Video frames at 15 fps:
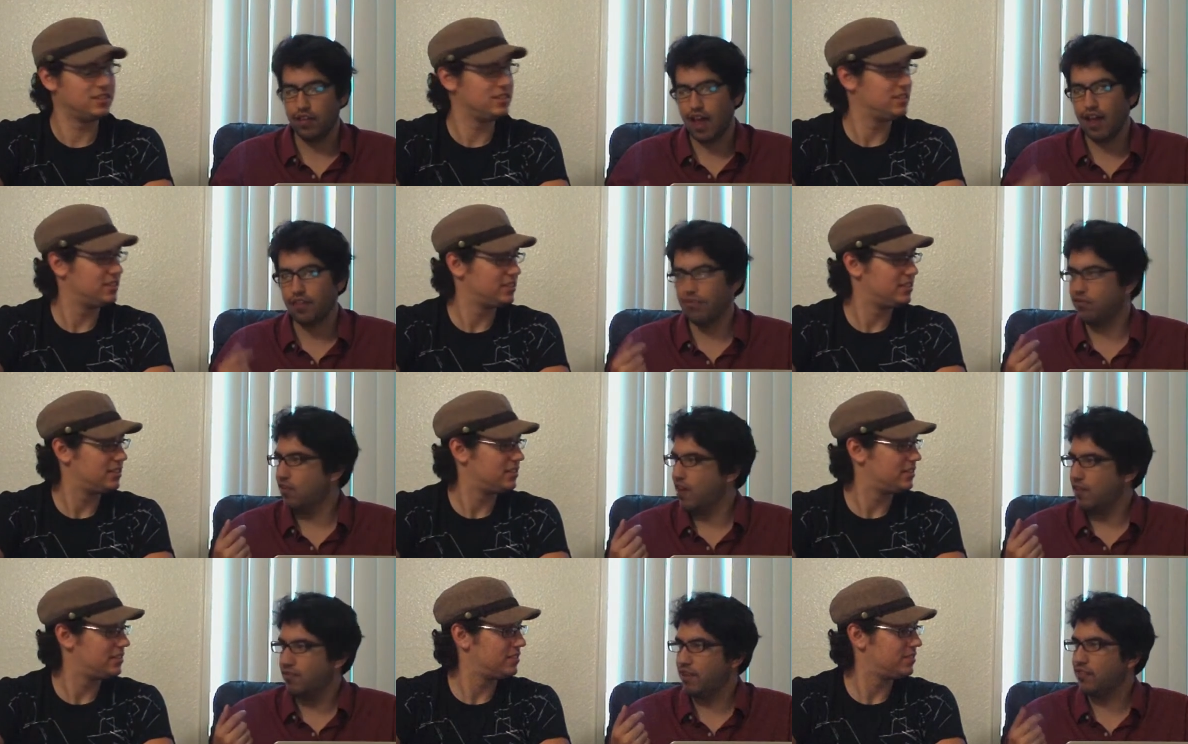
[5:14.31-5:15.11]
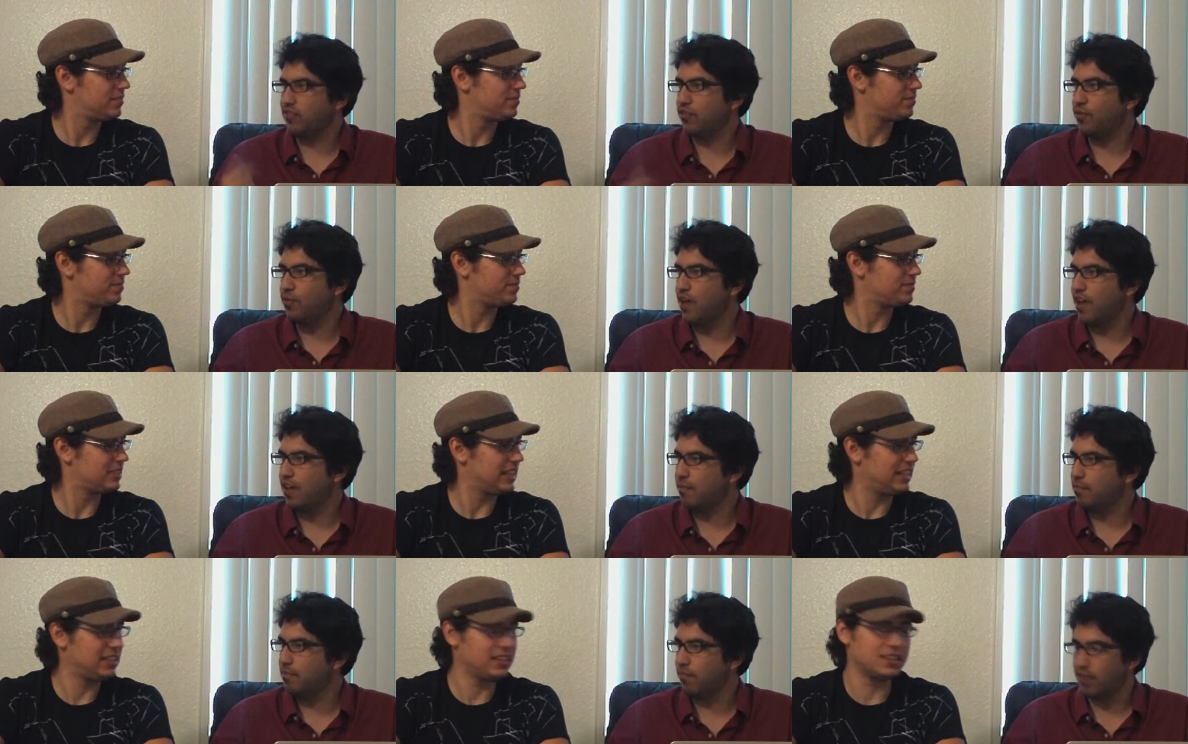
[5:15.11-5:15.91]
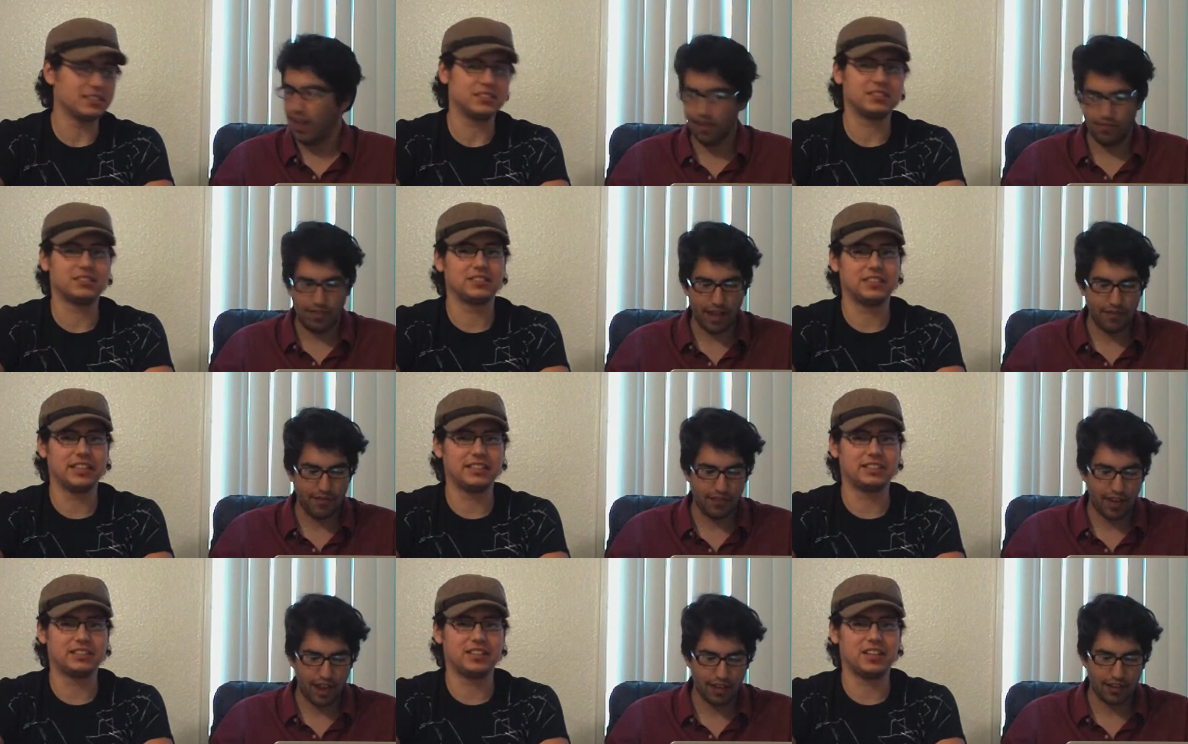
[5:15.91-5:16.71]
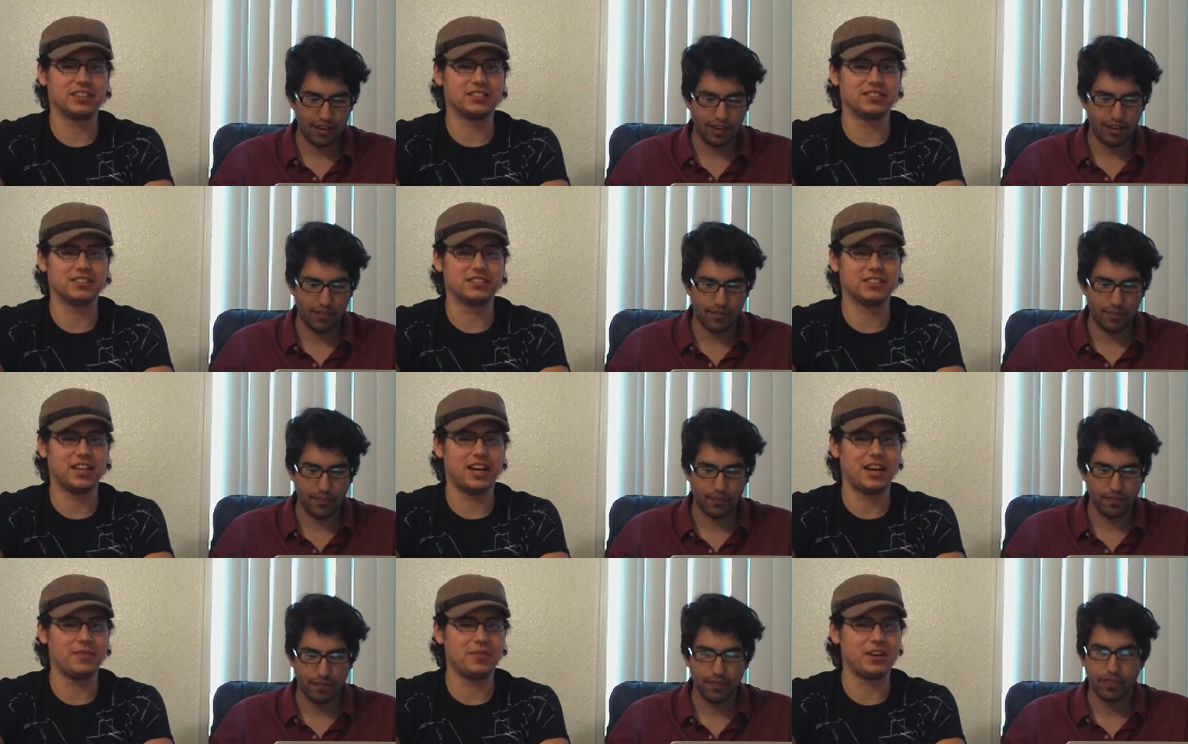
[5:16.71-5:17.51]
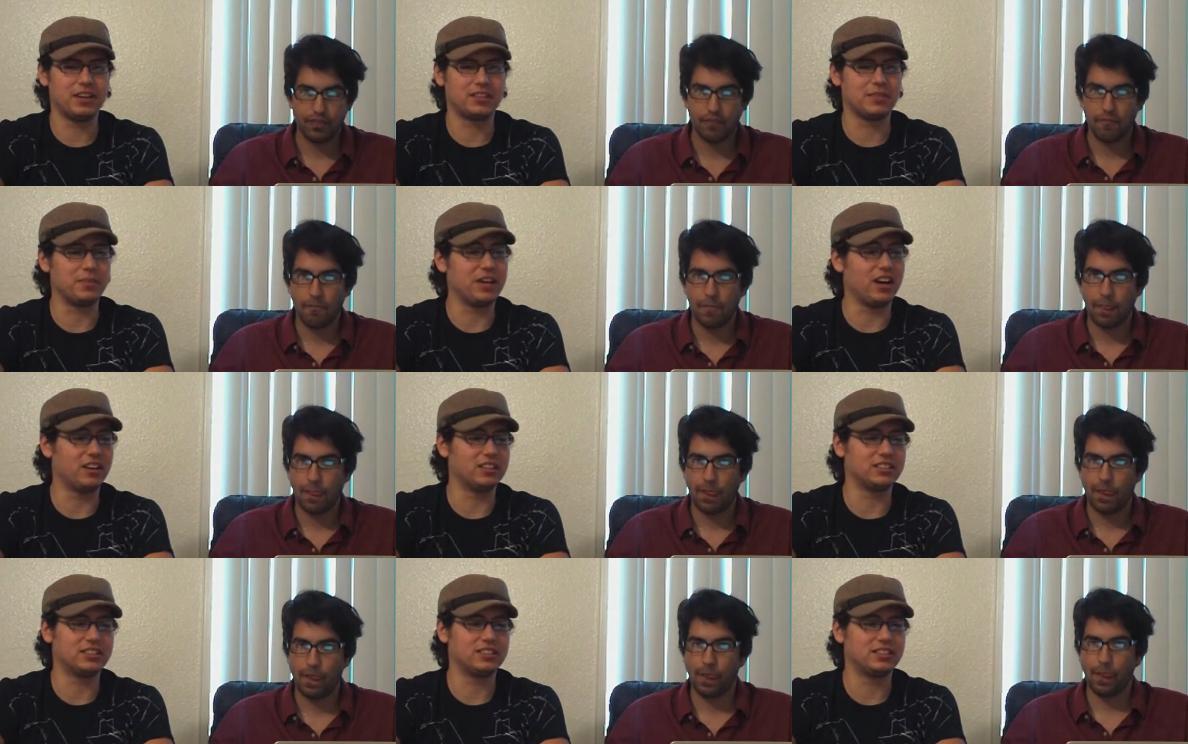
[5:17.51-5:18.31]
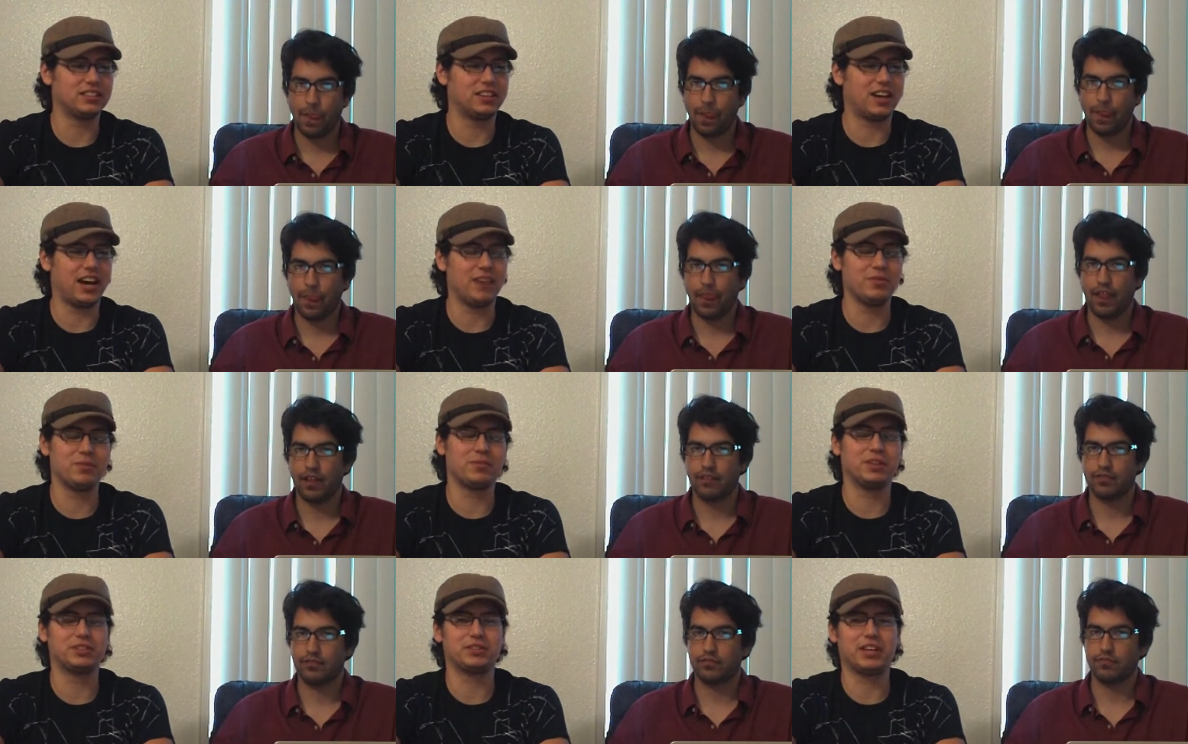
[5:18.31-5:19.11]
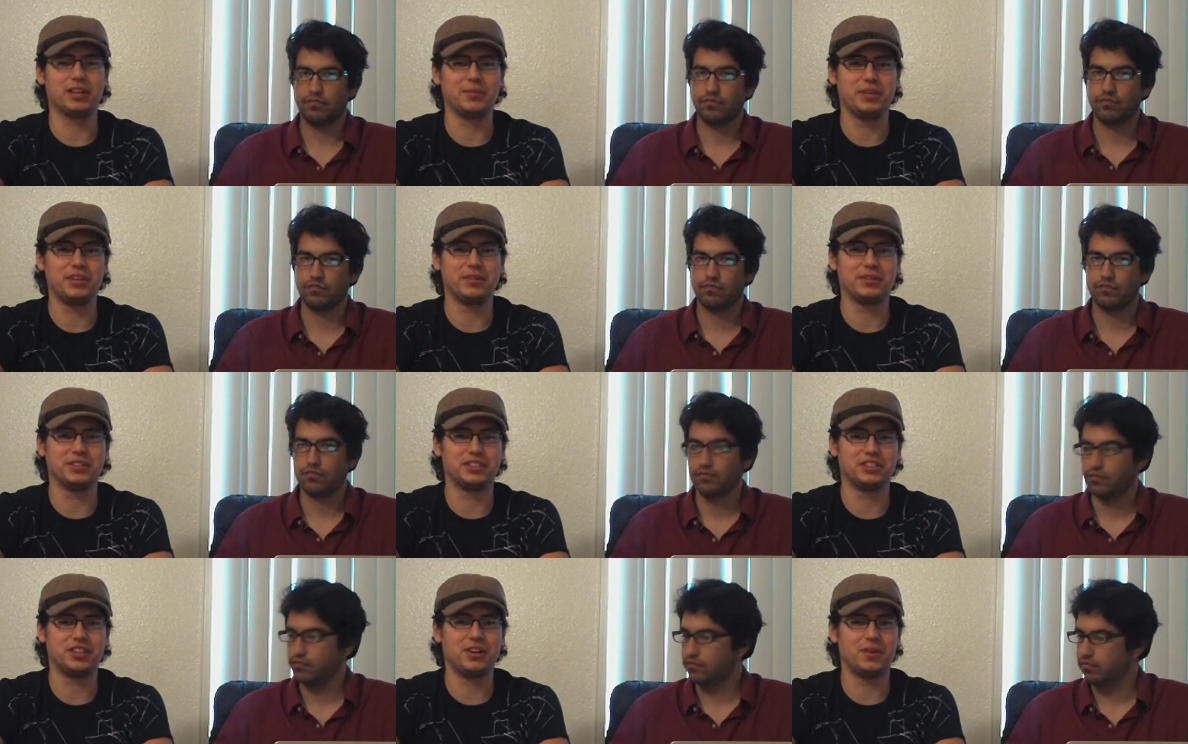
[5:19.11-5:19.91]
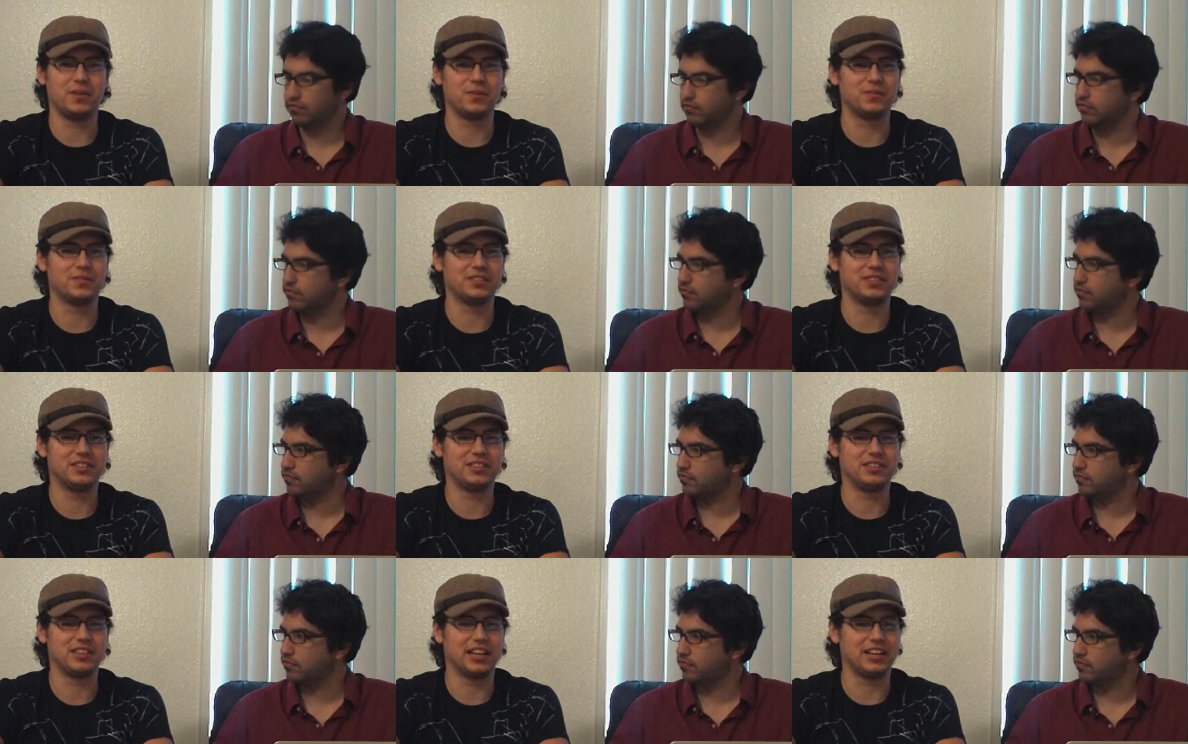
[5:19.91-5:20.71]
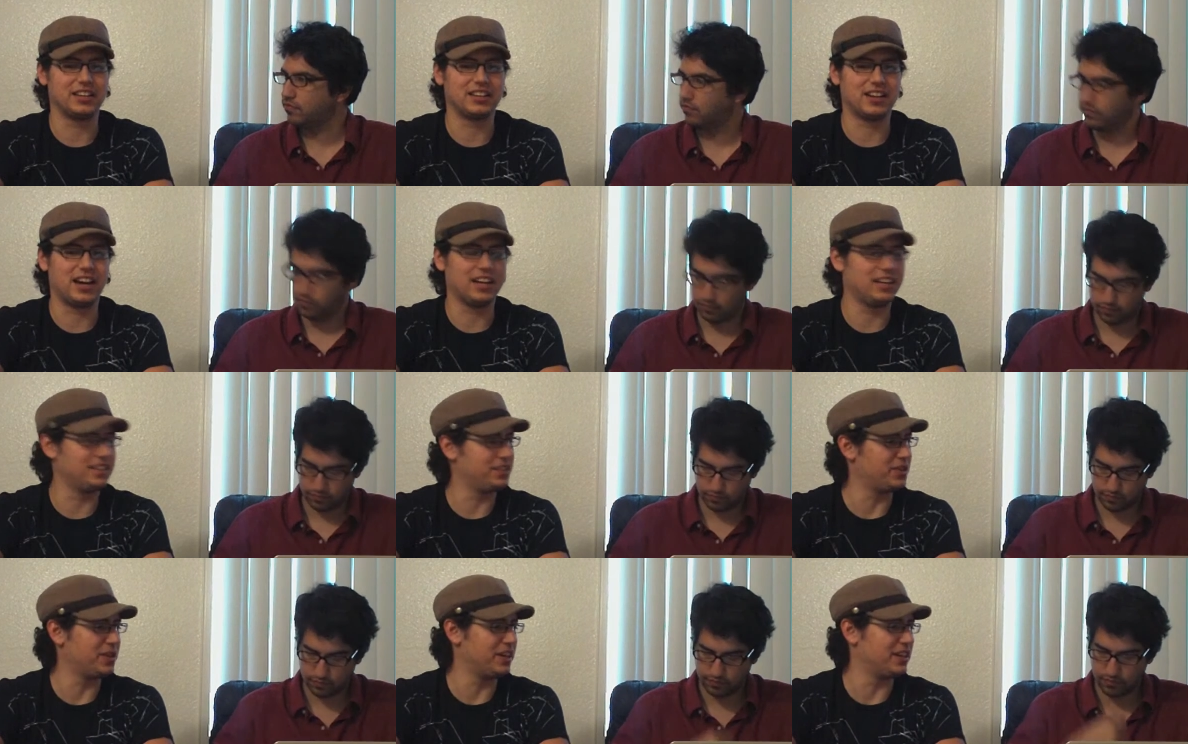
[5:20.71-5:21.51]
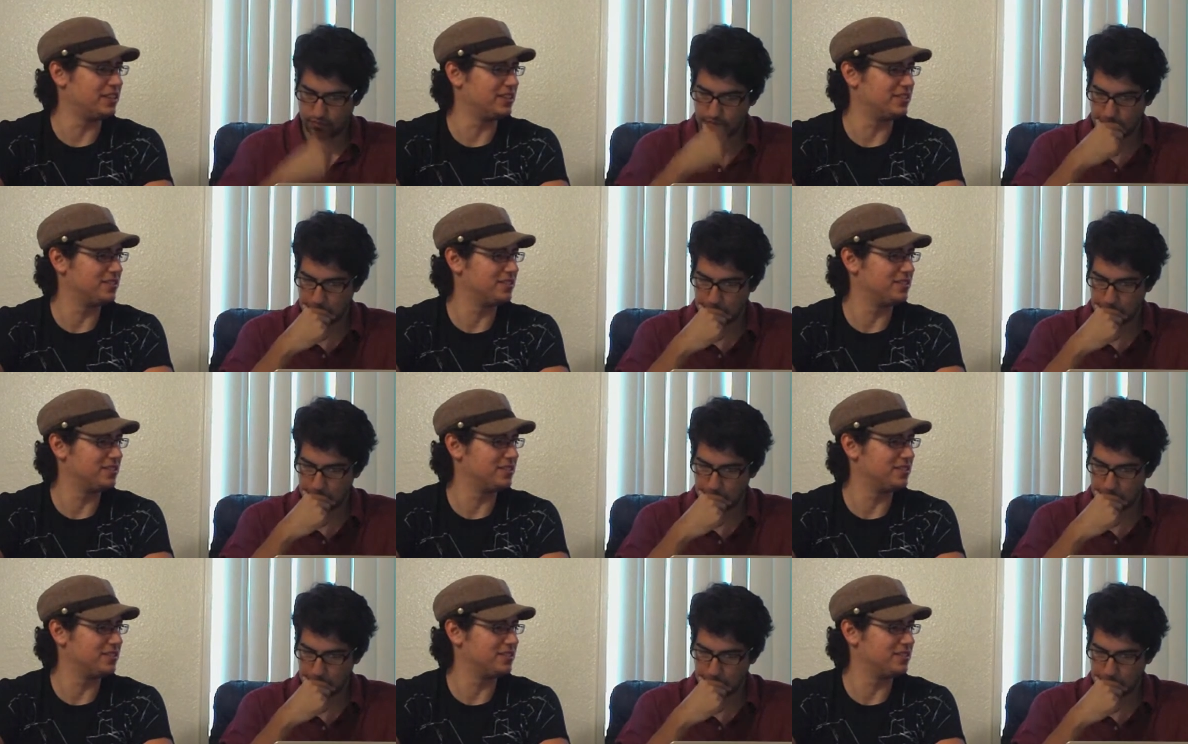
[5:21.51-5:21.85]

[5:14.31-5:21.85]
Speaker 1: life gets in the way.
Speaker 2: It does. Life is hectic. To be honest, I would much rather be doing the show. Like, I enjoy